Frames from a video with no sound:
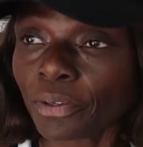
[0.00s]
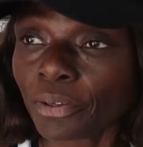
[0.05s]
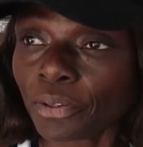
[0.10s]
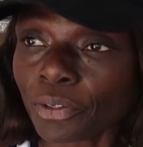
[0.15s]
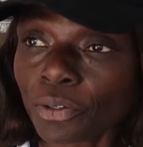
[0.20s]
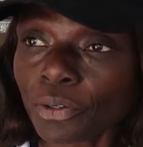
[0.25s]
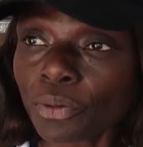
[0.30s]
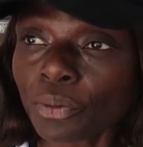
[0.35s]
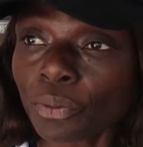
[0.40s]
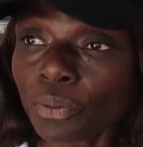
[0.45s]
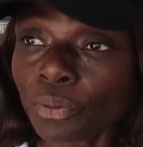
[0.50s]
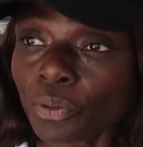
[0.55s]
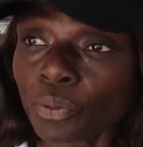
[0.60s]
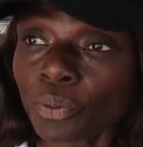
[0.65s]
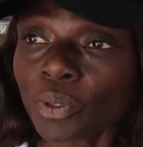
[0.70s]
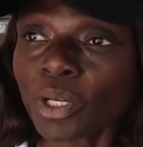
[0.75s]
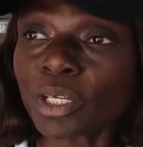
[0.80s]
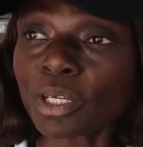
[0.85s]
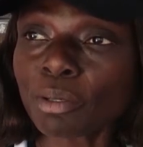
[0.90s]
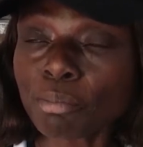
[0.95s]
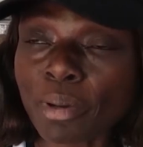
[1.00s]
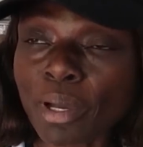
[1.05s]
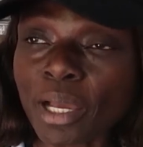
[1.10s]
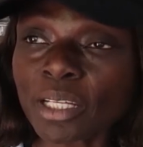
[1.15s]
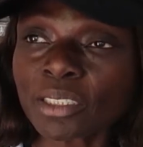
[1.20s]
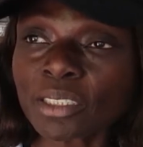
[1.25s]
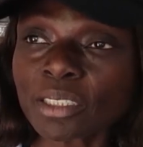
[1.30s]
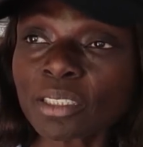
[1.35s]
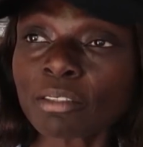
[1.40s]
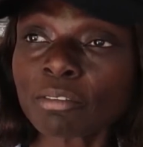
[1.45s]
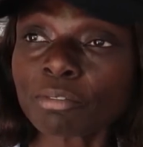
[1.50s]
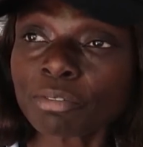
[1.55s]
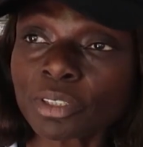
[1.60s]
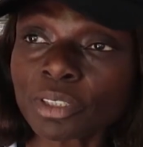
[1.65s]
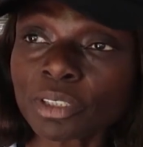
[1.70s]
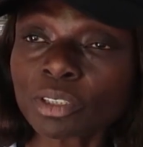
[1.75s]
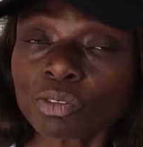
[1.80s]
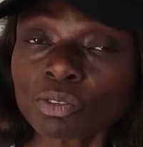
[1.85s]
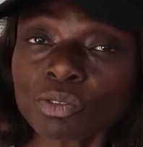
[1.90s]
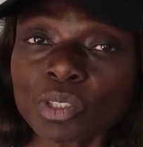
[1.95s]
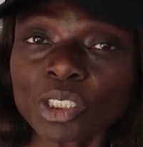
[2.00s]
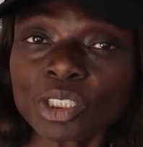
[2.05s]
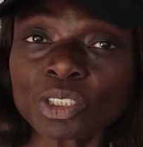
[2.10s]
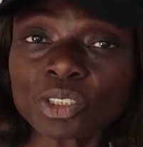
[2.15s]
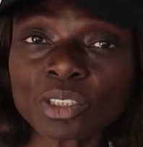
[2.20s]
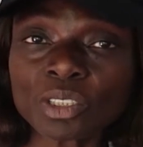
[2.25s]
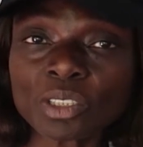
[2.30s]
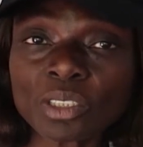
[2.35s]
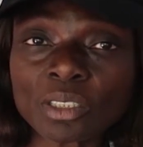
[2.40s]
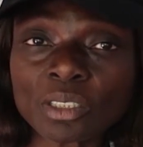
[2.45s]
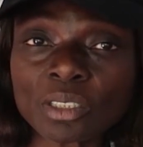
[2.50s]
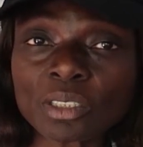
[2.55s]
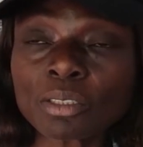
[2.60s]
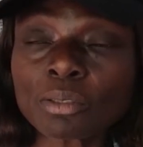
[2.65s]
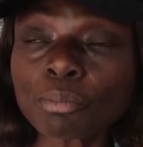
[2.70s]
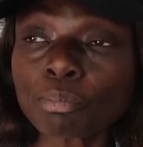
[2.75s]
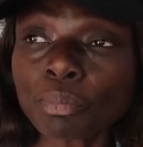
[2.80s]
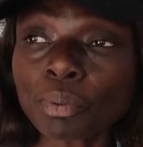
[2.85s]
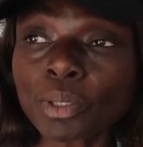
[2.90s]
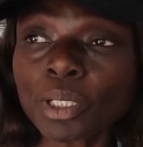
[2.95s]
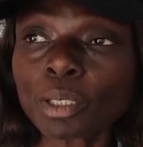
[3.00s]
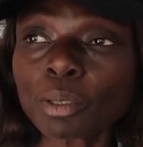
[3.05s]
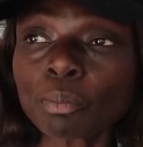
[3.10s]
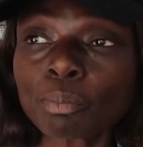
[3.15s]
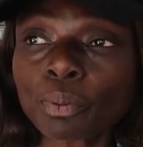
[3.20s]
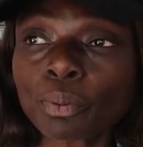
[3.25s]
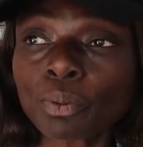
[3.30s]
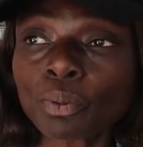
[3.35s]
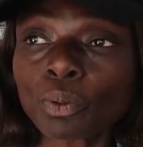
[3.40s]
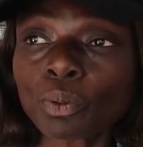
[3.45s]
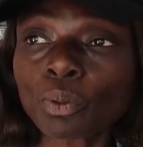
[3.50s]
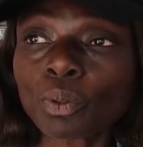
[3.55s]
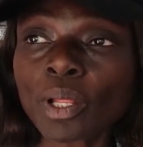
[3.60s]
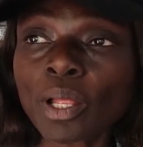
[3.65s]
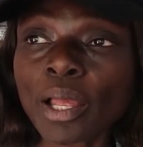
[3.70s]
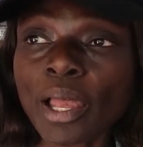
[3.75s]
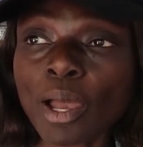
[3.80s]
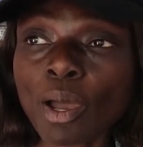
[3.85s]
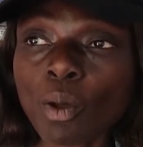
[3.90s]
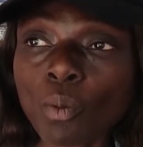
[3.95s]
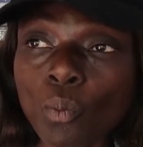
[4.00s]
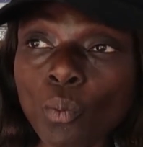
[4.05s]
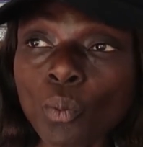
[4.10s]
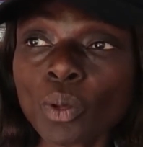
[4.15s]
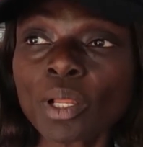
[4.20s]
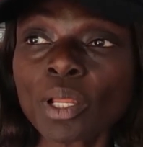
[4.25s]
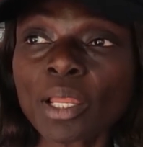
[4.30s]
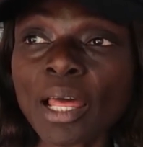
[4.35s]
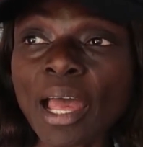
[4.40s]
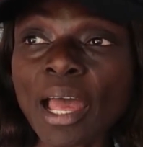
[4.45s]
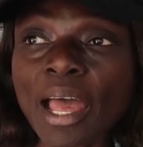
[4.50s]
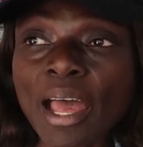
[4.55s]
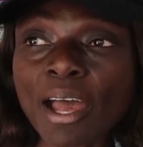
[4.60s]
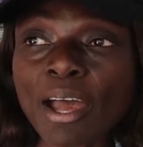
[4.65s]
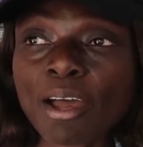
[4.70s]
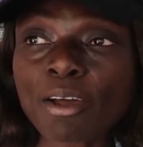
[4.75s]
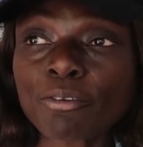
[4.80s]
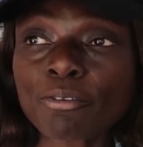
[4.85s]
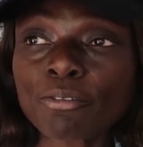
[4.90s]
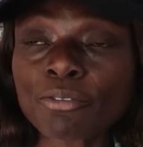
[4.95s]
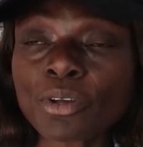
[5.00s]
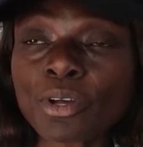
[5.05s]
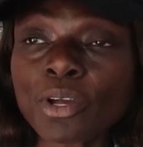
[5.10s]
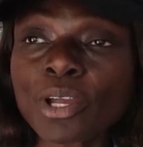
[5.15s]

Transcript: you know, you can imagine the frustration people will have